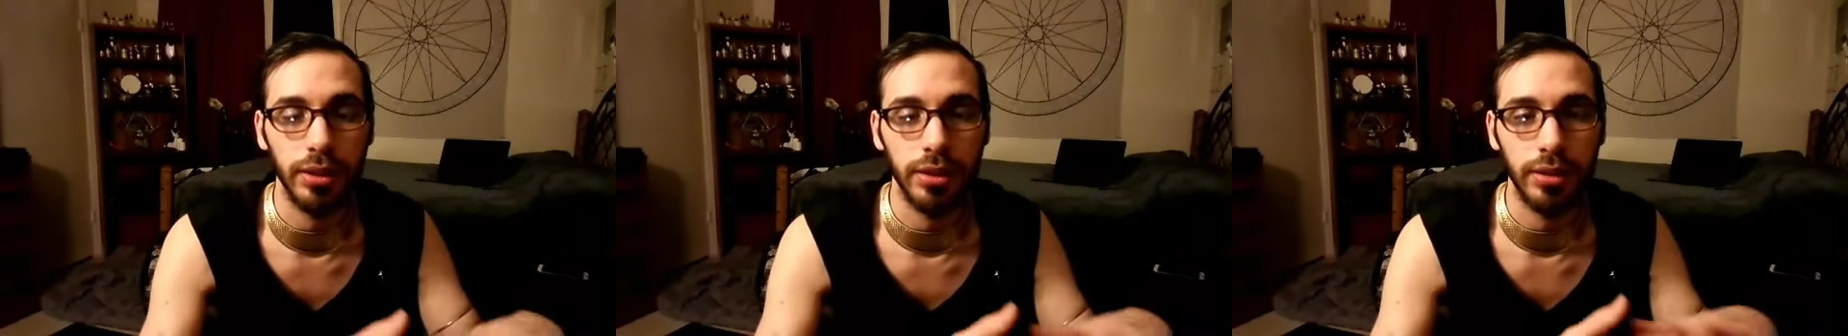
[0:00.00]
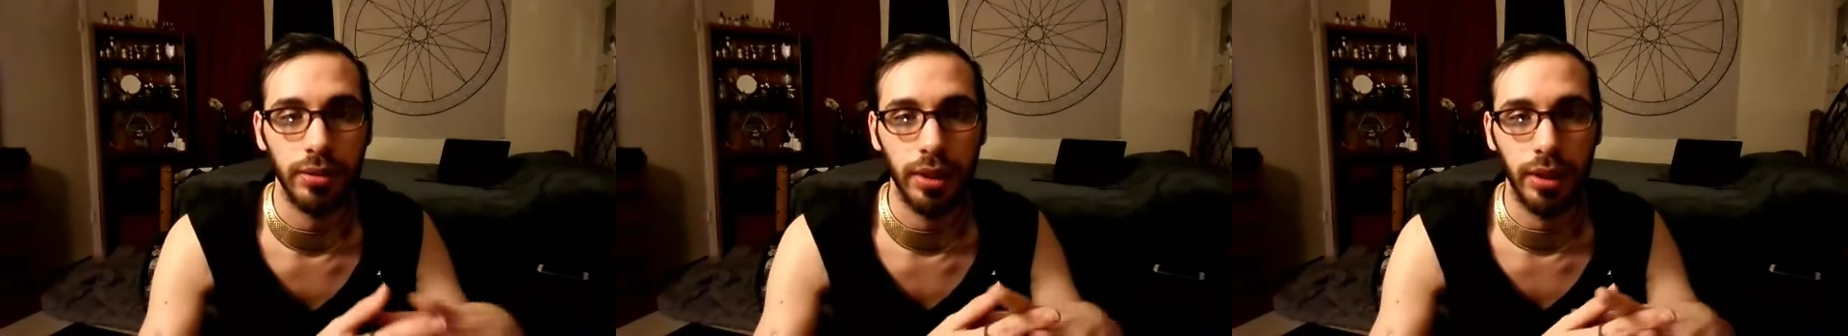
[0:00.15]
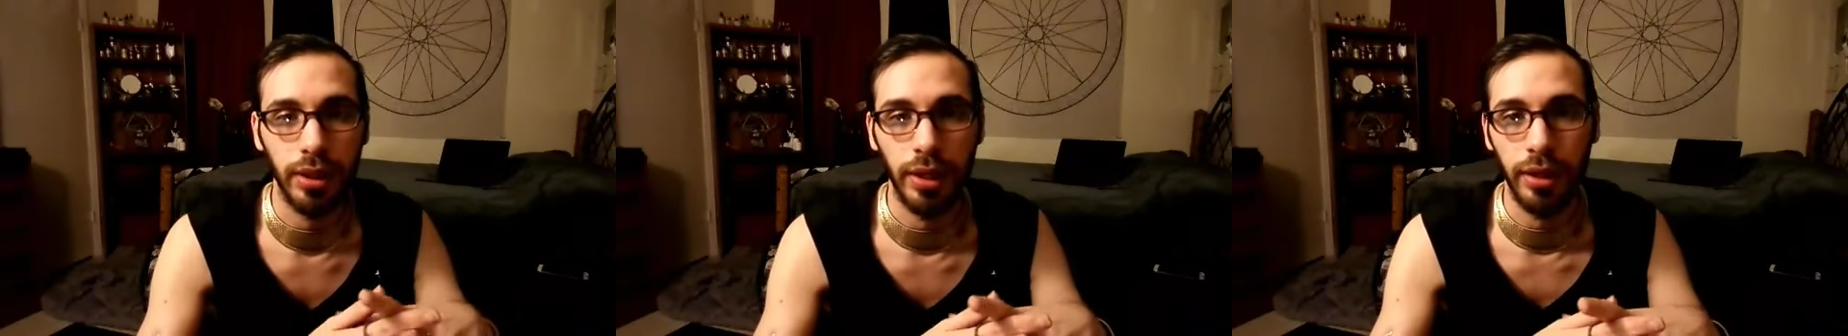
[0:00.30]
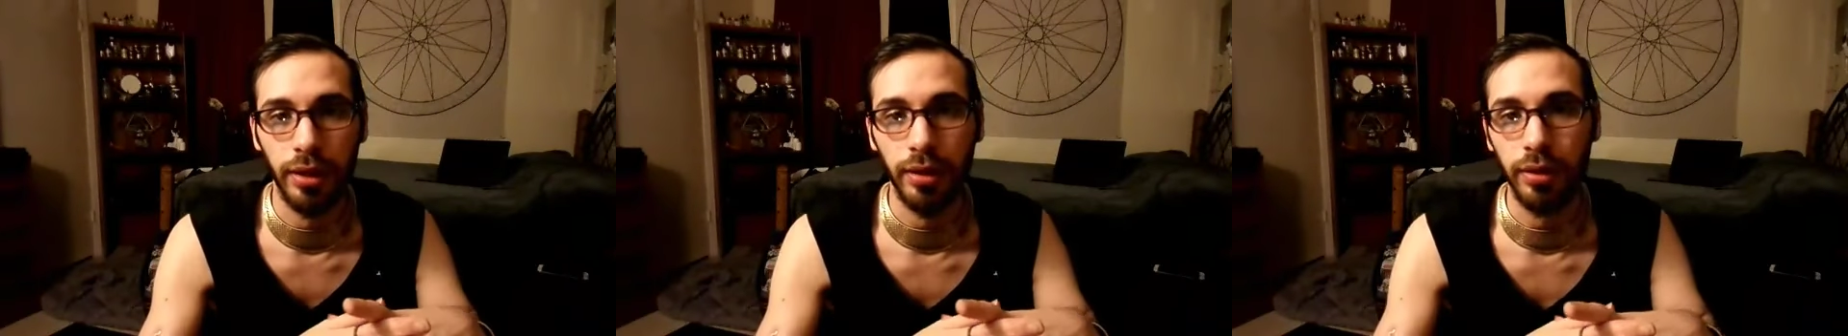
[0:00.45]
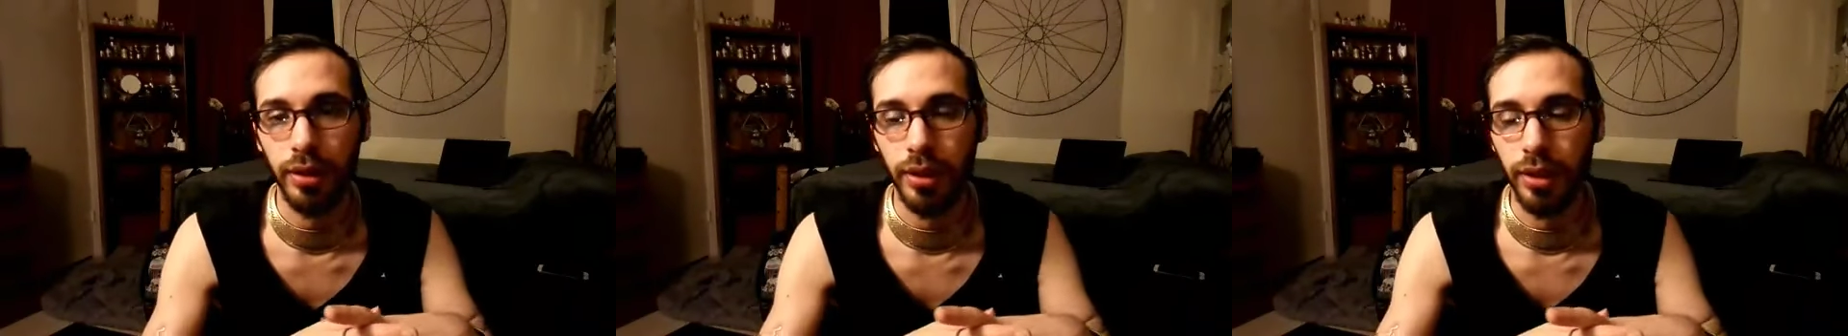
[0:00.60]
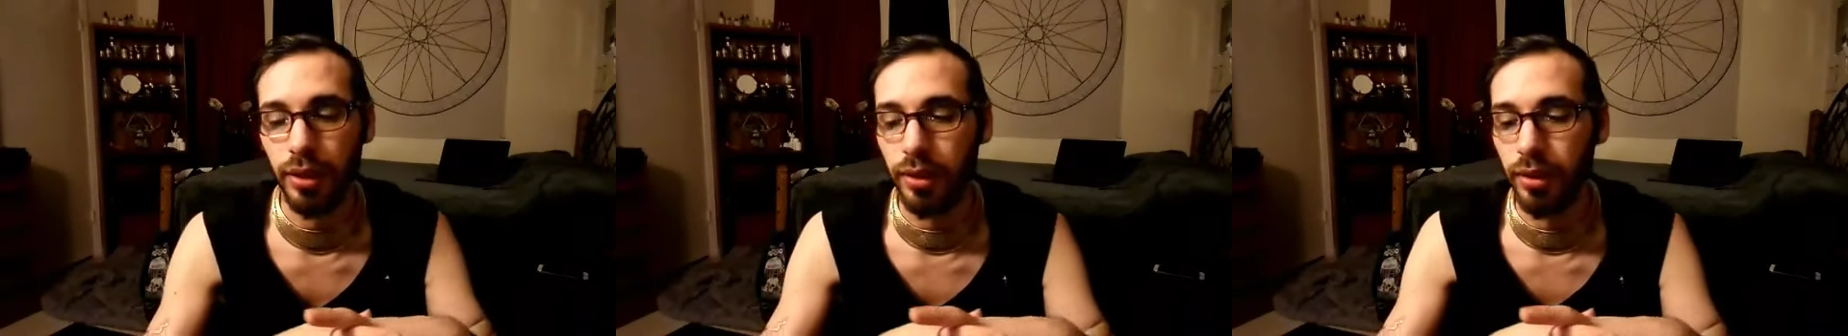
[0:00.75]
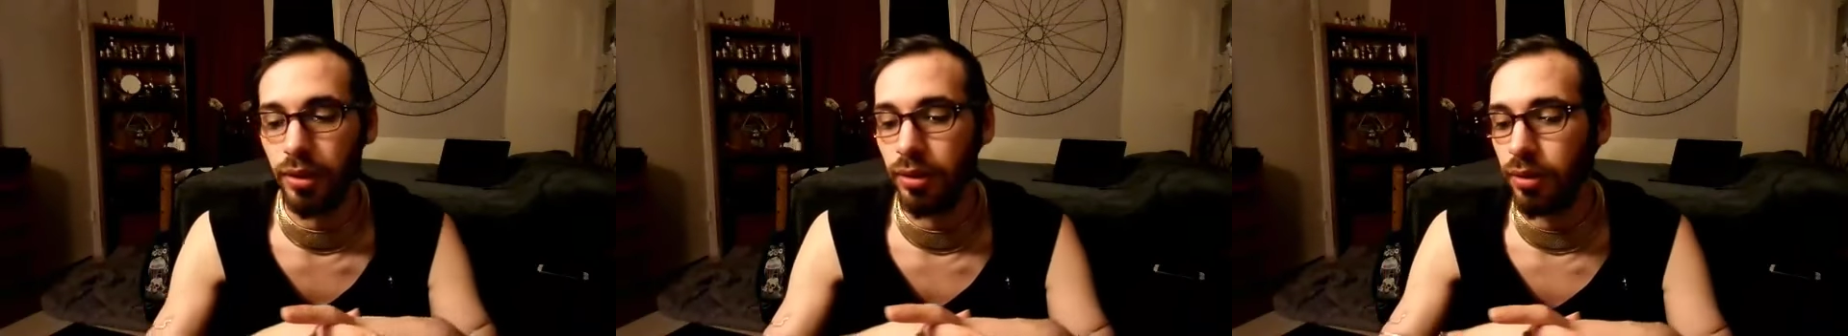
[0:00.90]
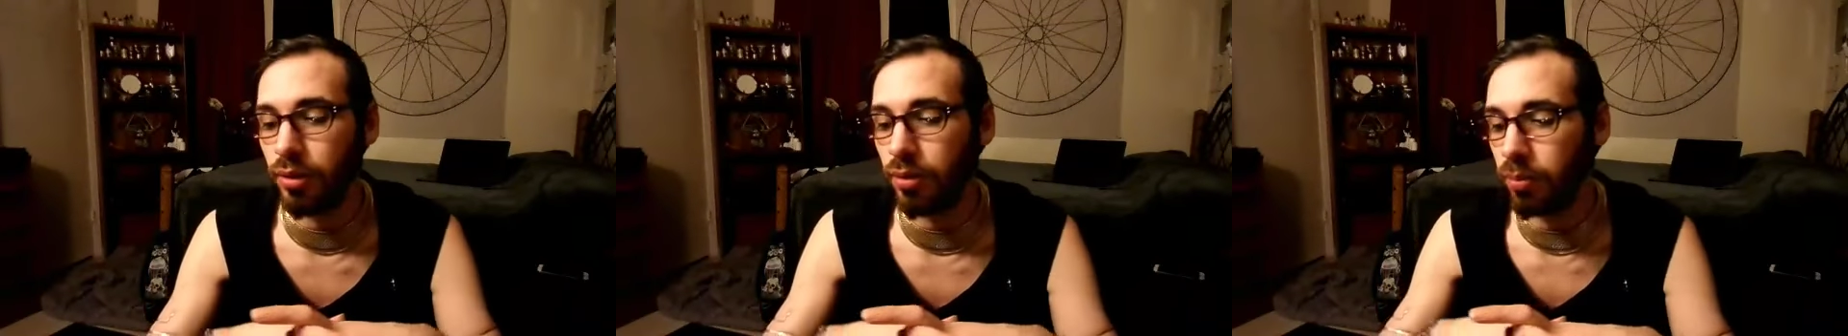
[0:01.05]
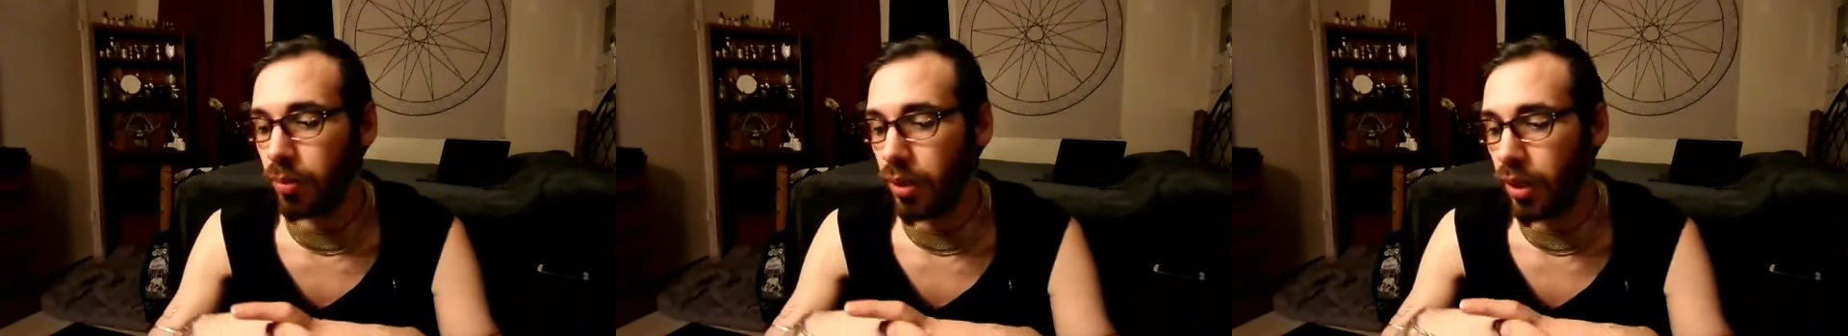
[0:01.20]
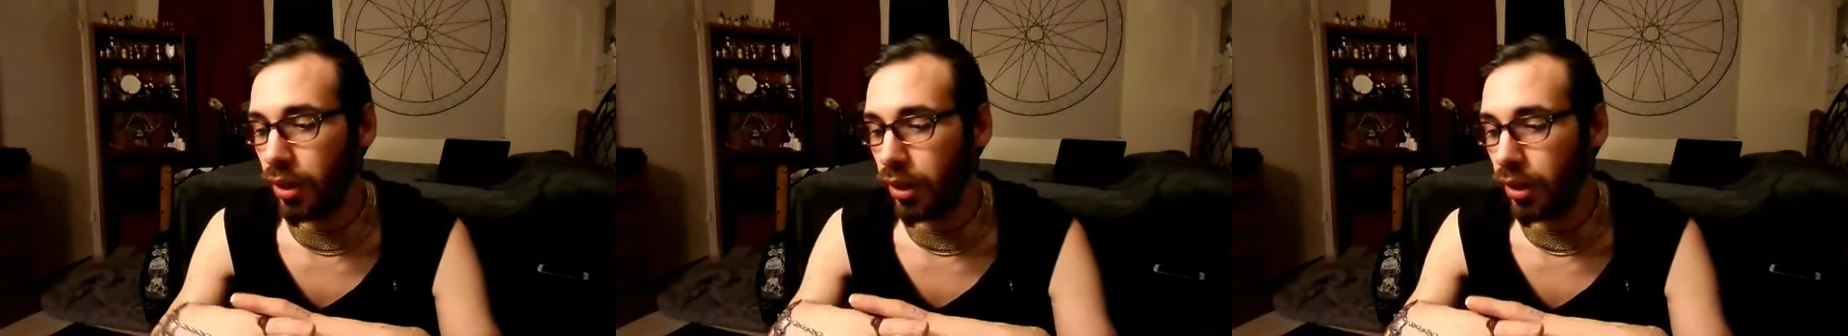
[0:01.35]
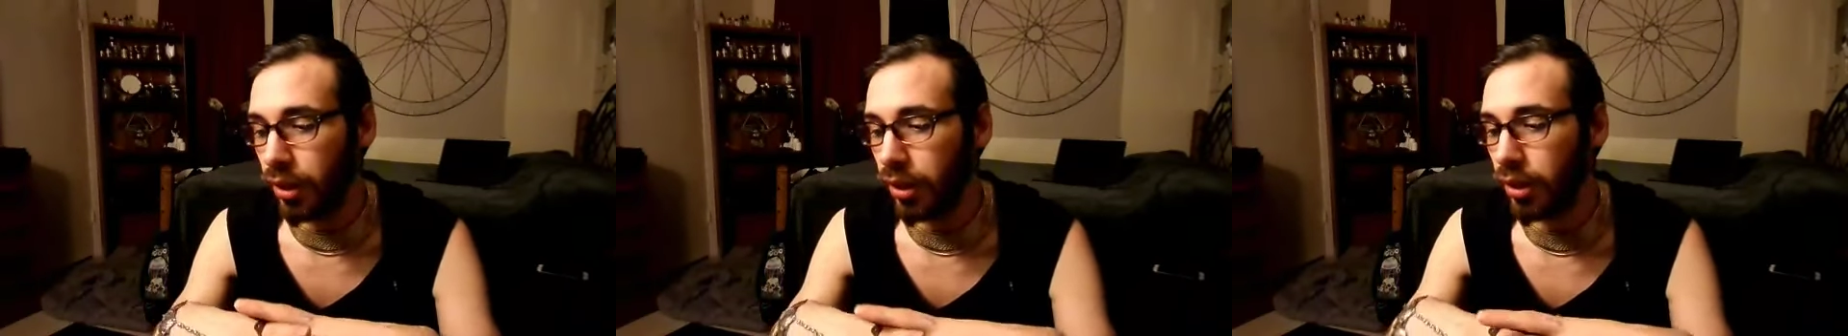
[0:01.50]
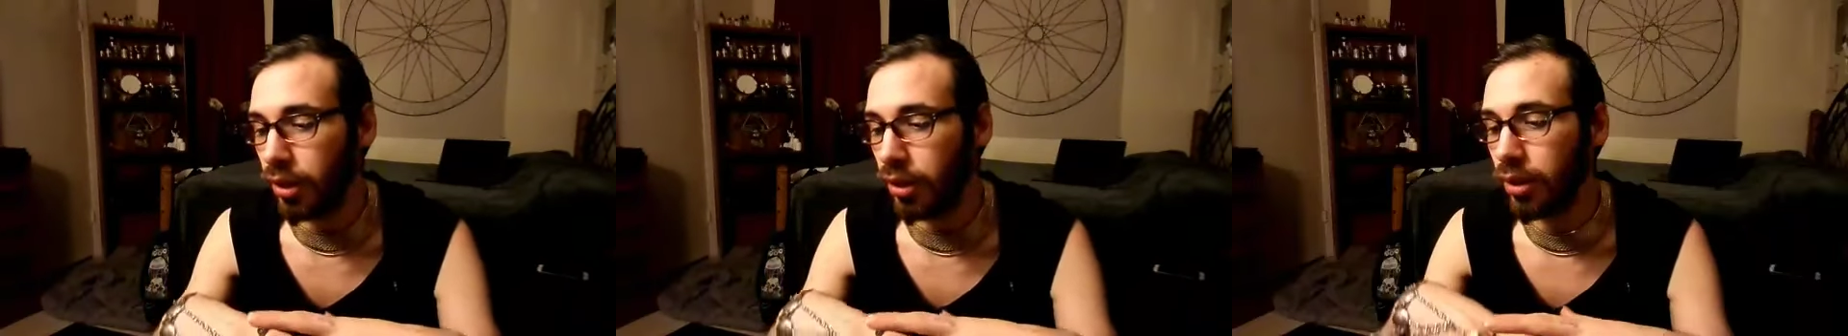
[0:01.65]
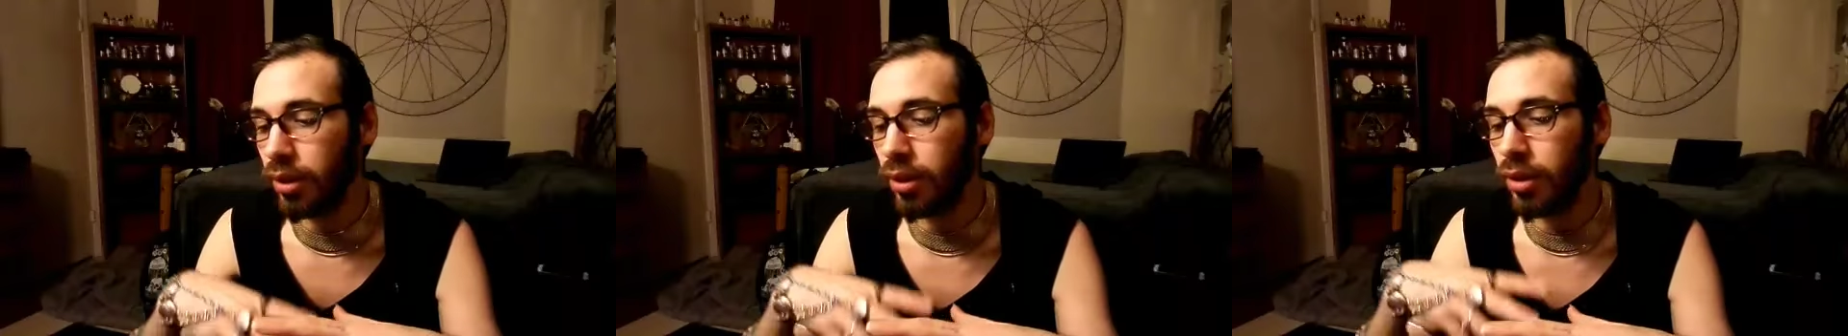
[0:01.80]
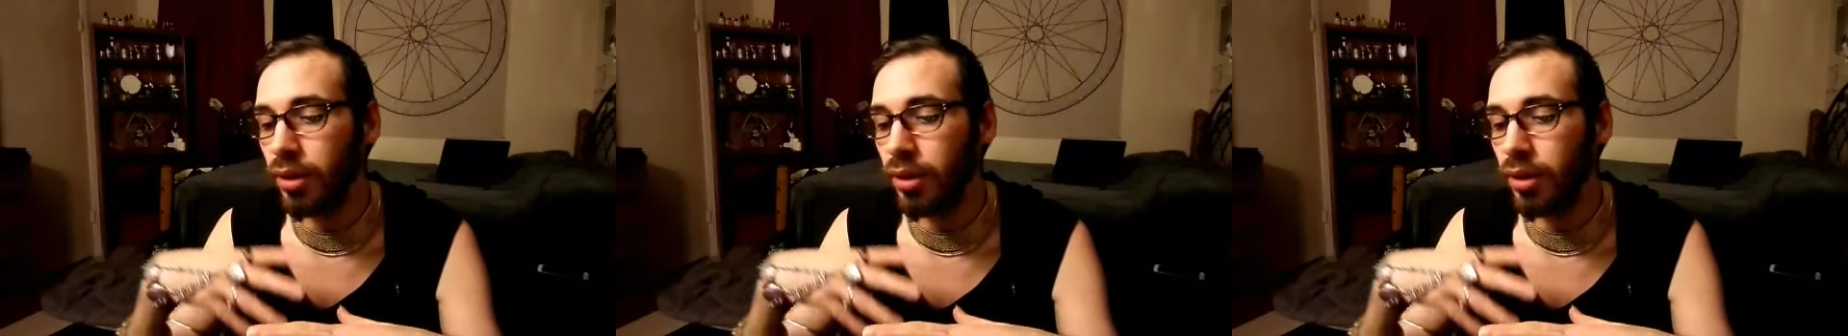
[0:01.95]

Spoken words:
to that area by,